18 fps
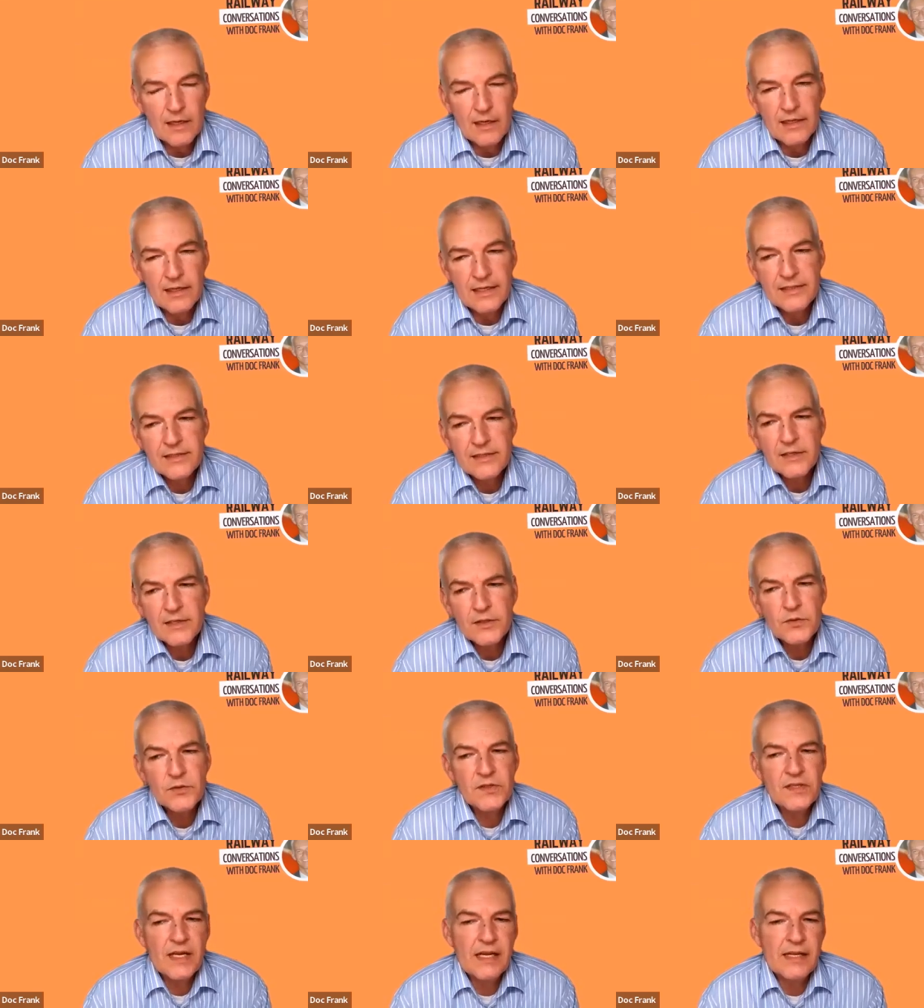Lisa, you
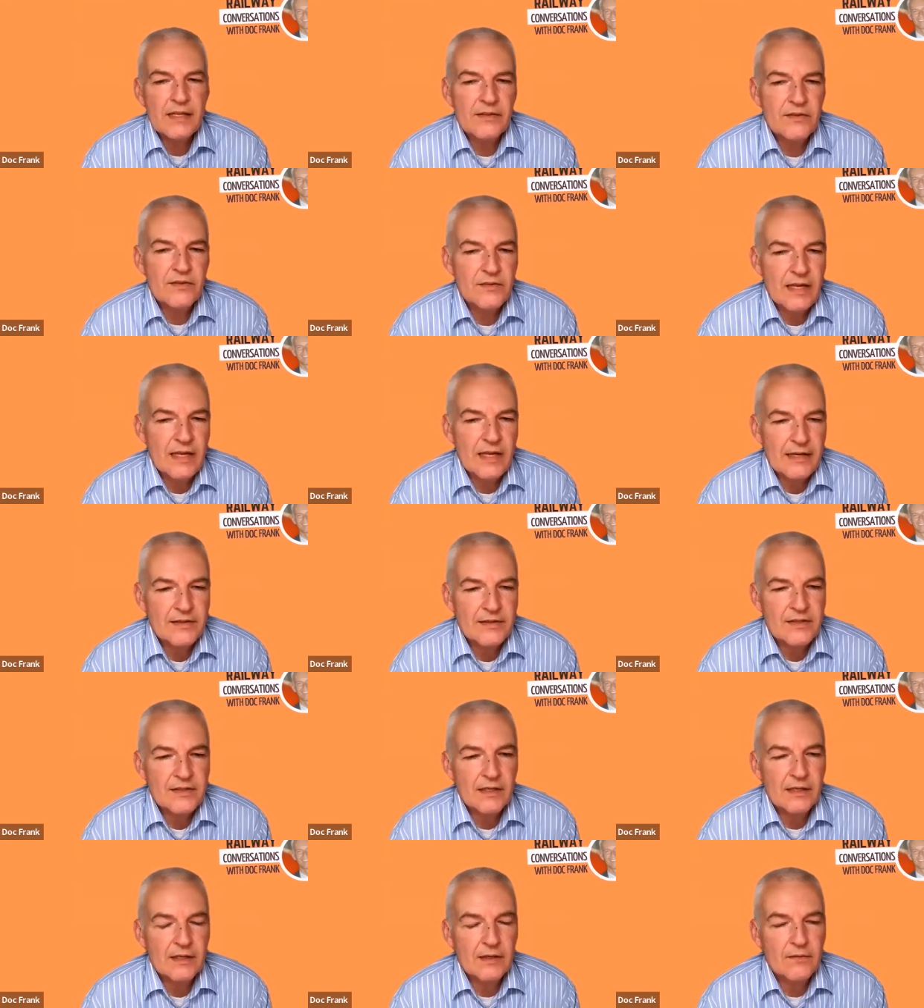said that
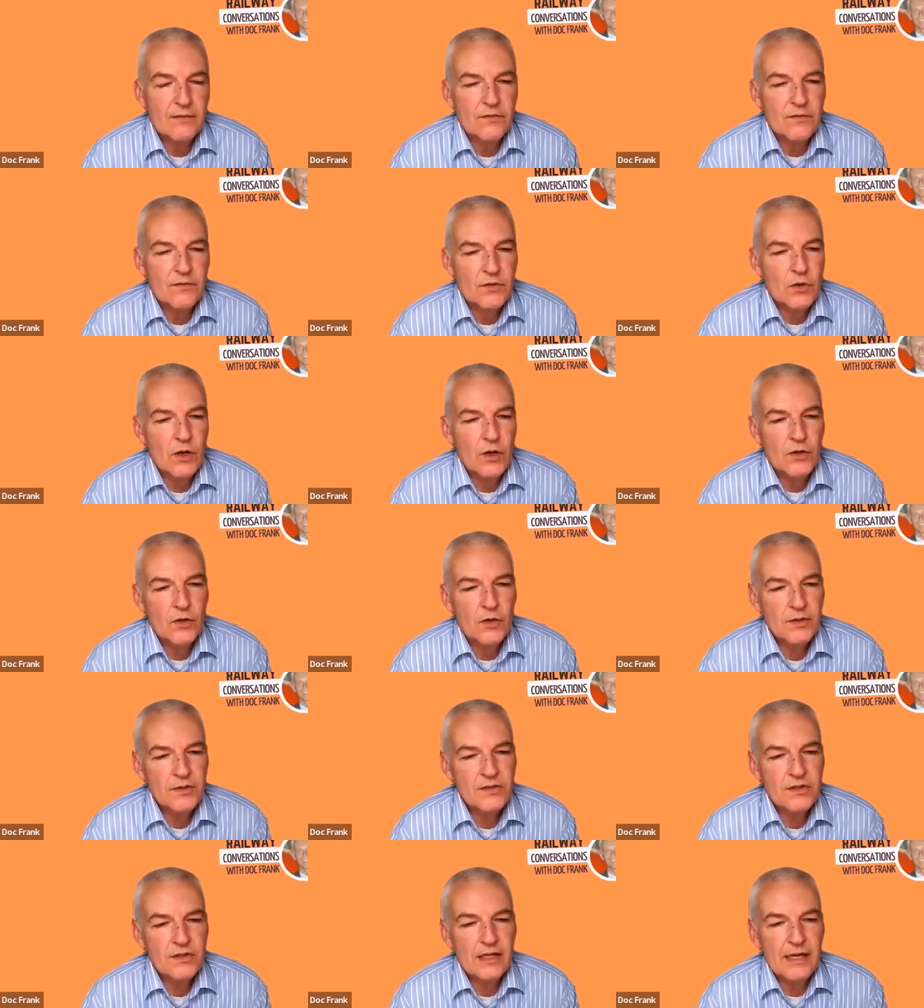you are
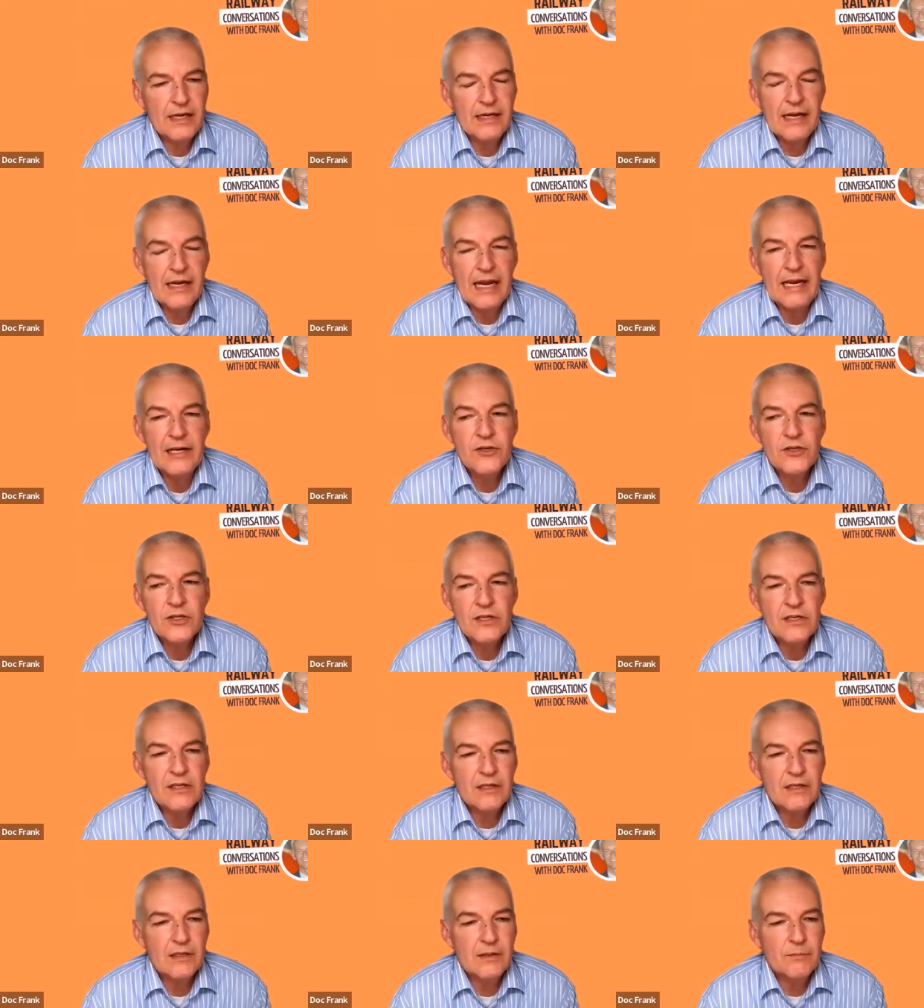not an
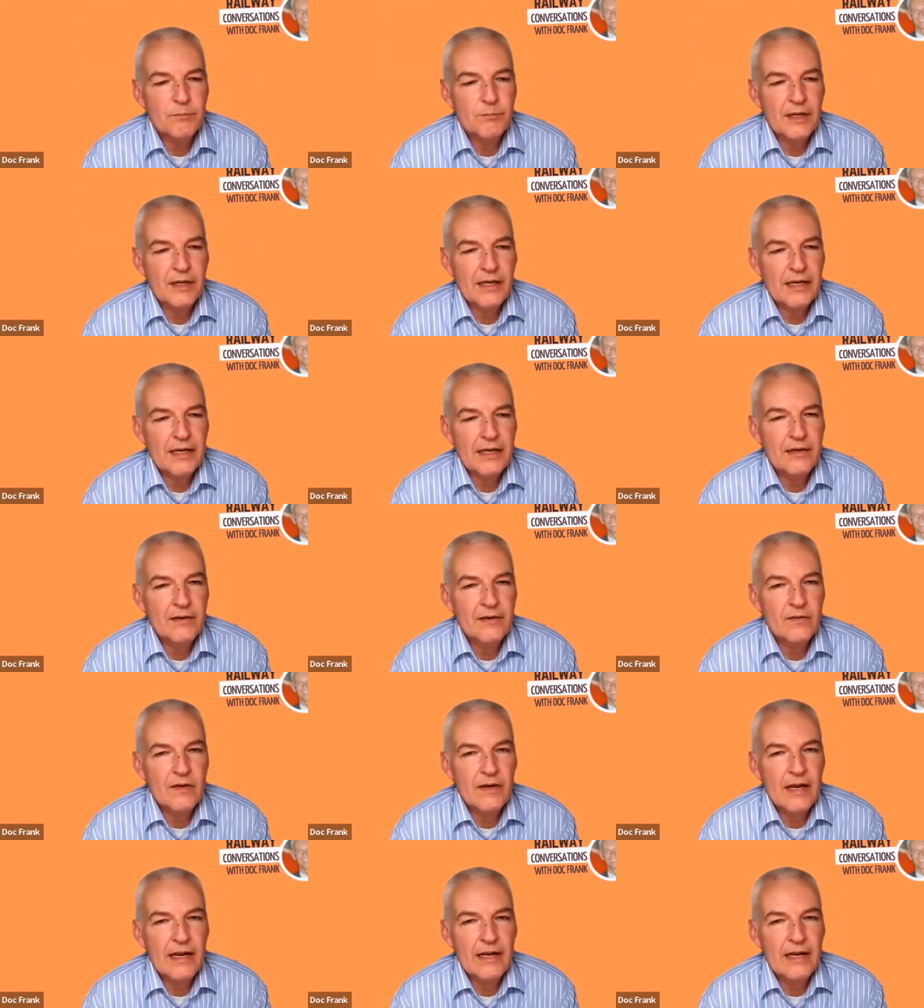engineer by
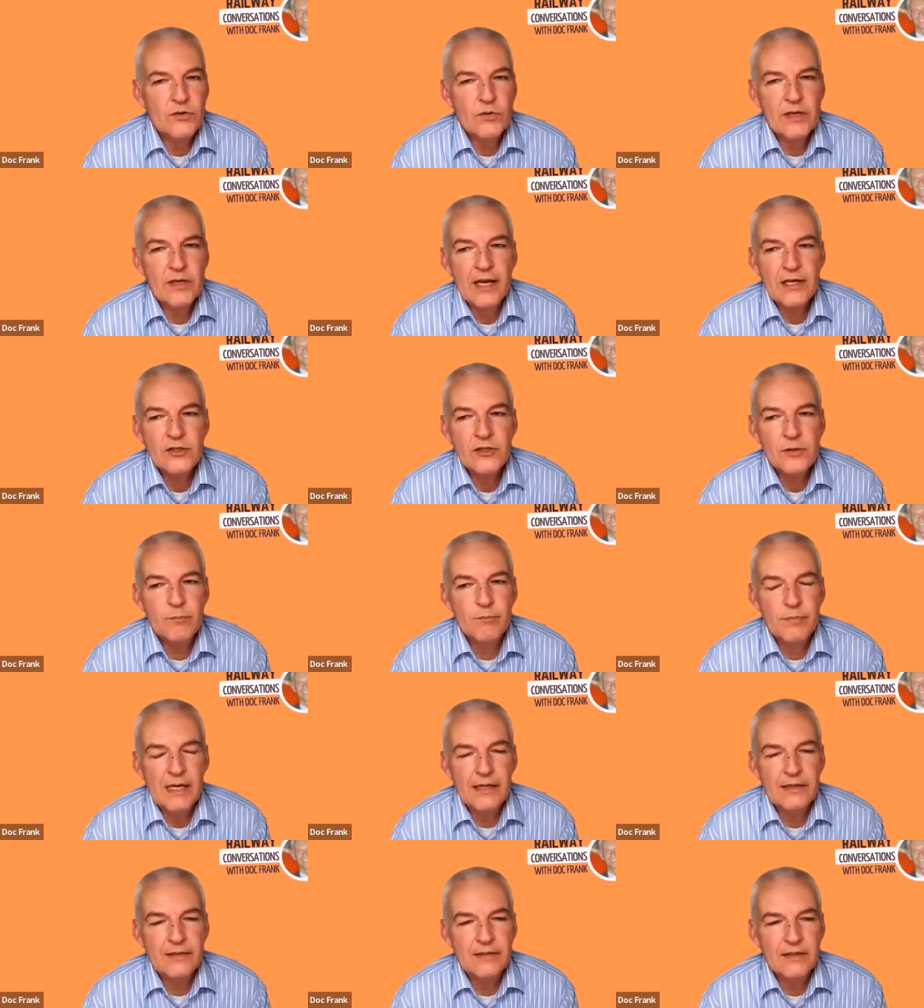education,
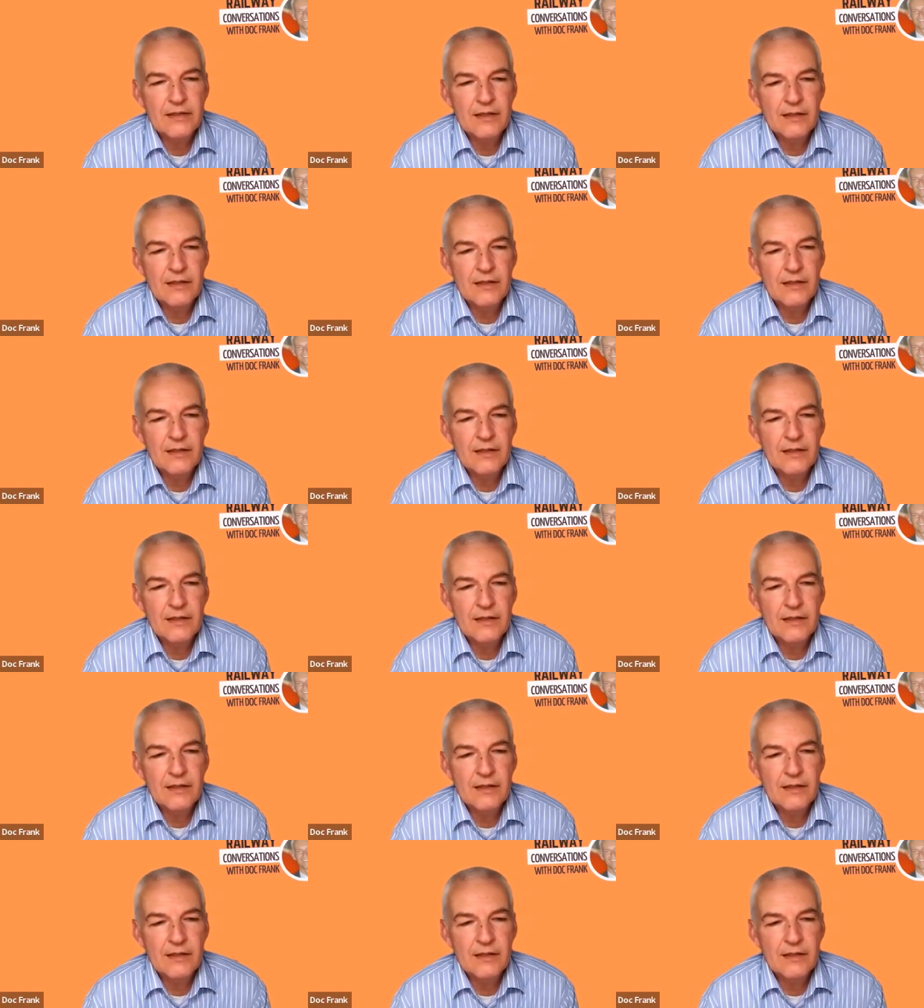but